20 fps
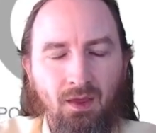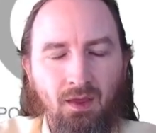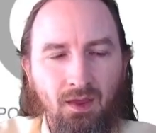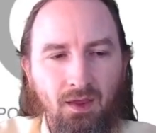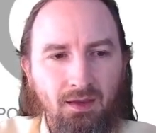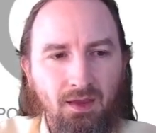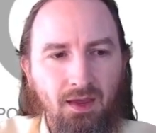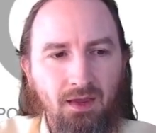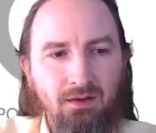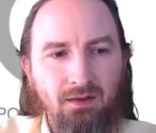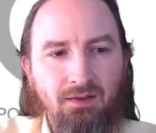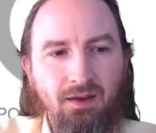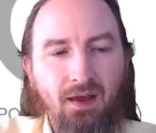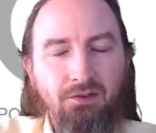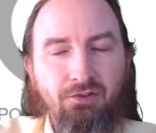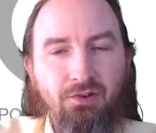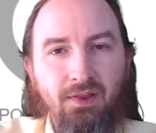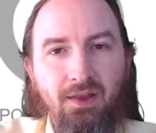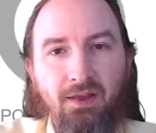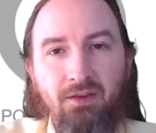K-
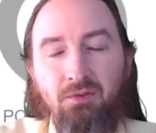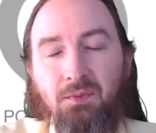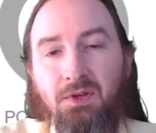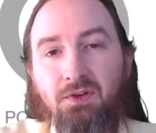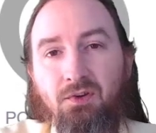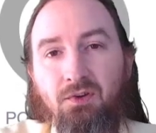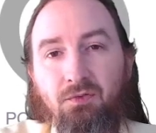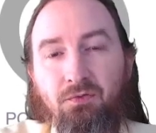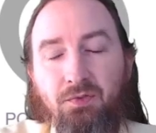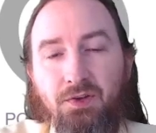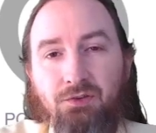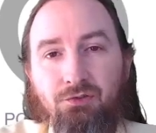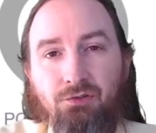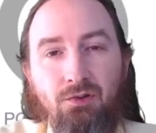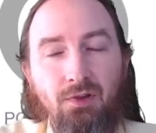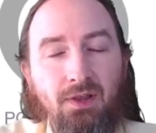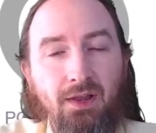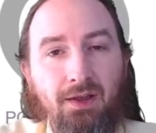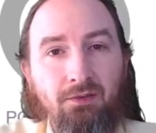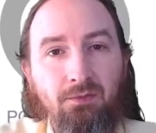allows me to
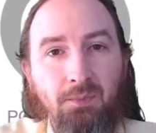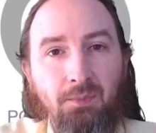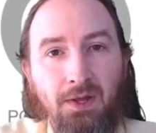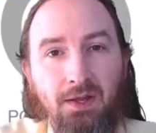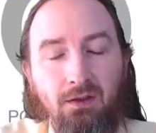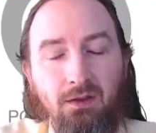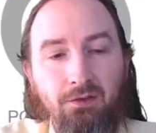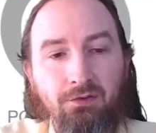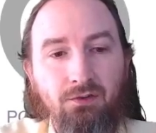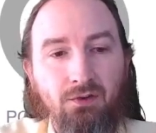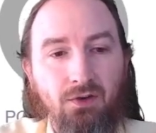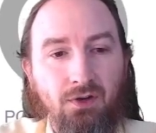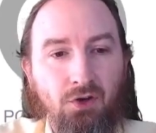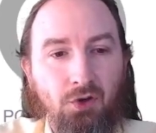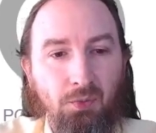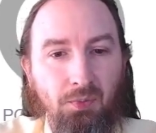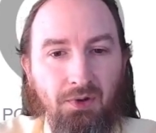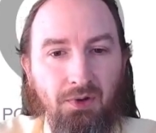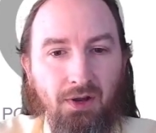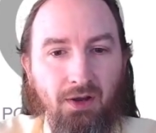visualize my cluster in
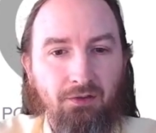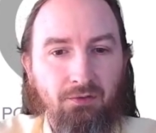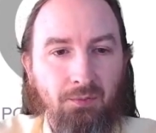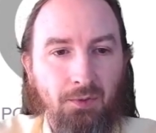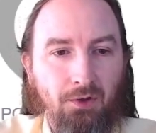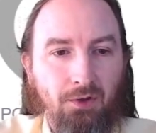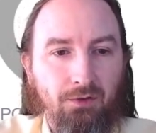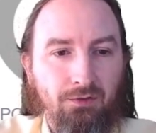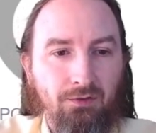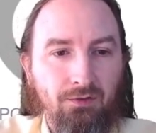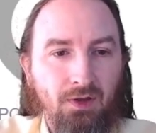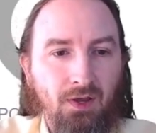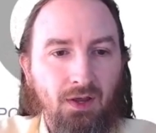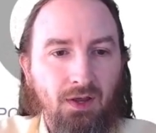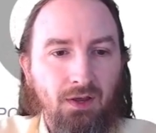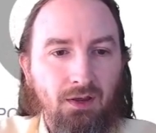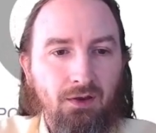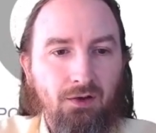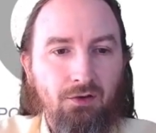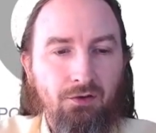Kubernetes mode.
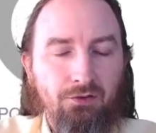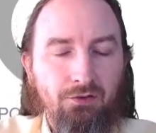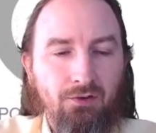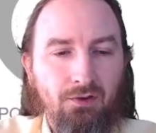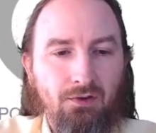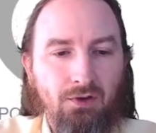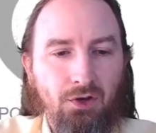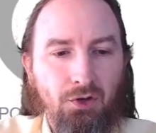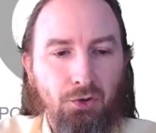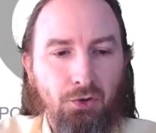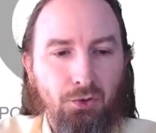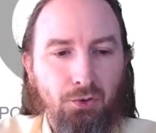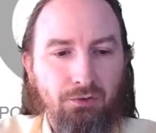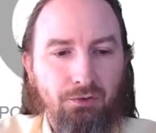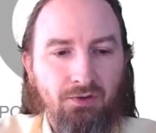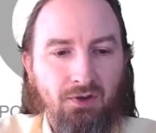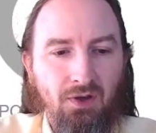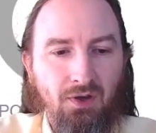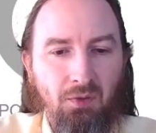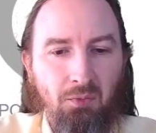Here's
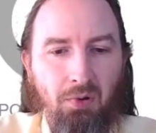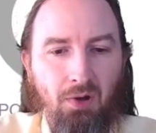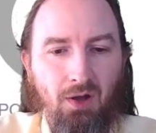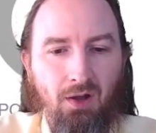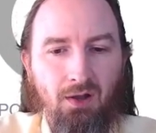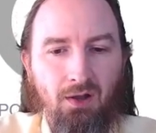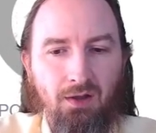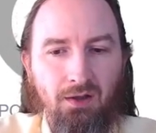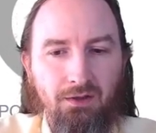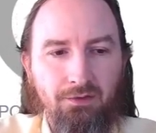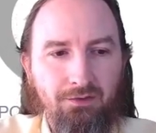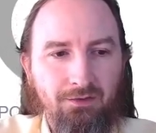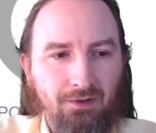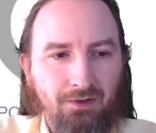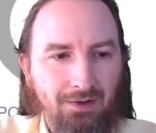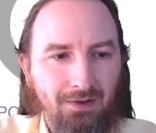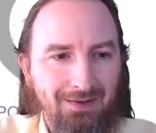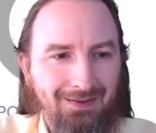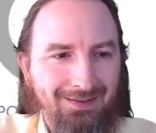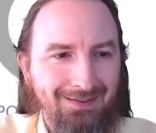nodes, pods.
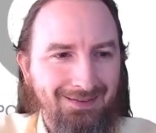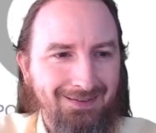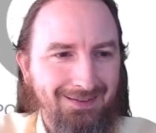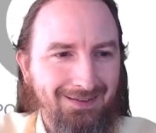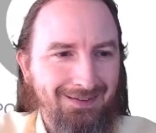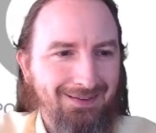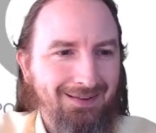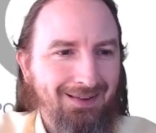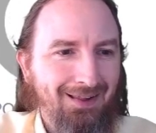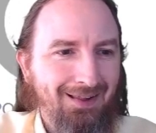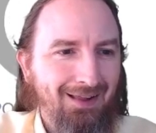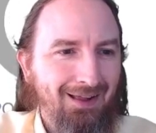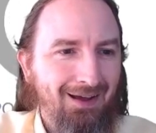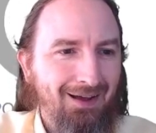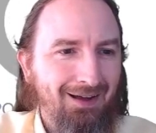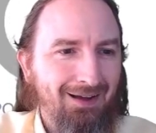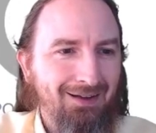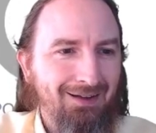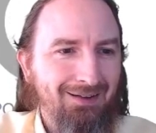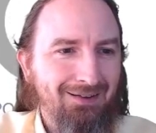
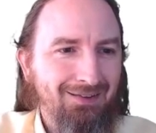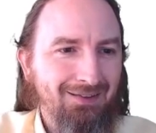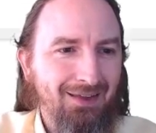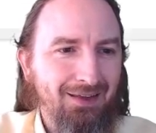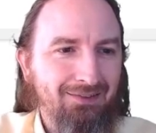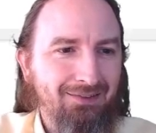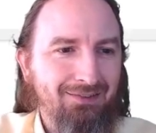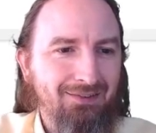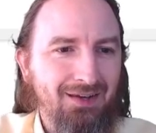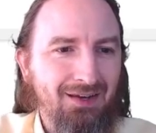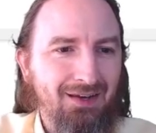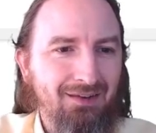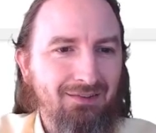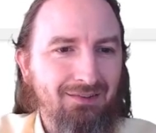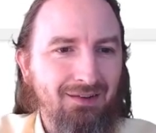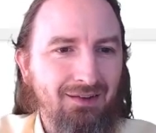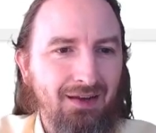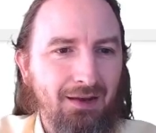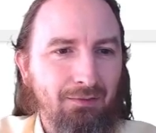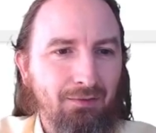Let's dig
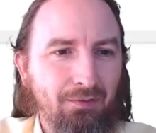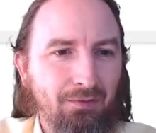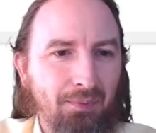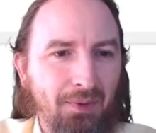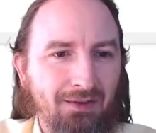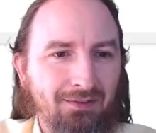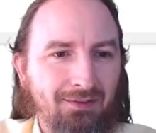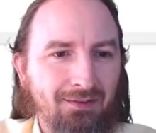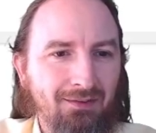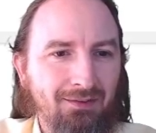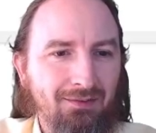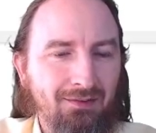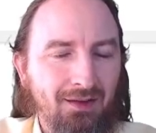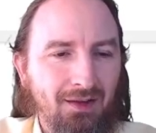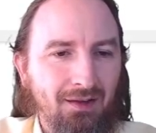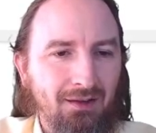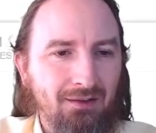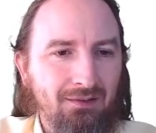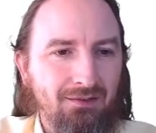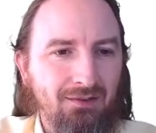into namespaces,
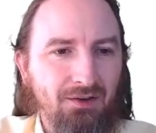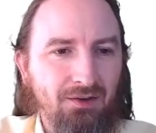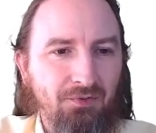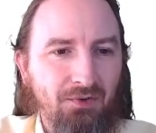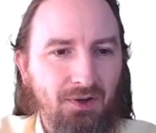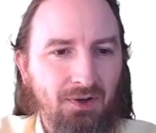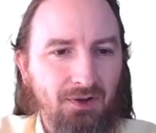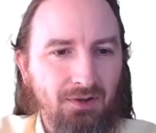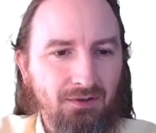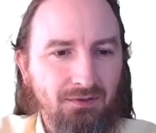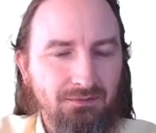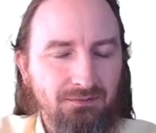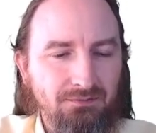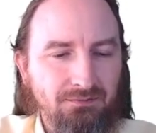default.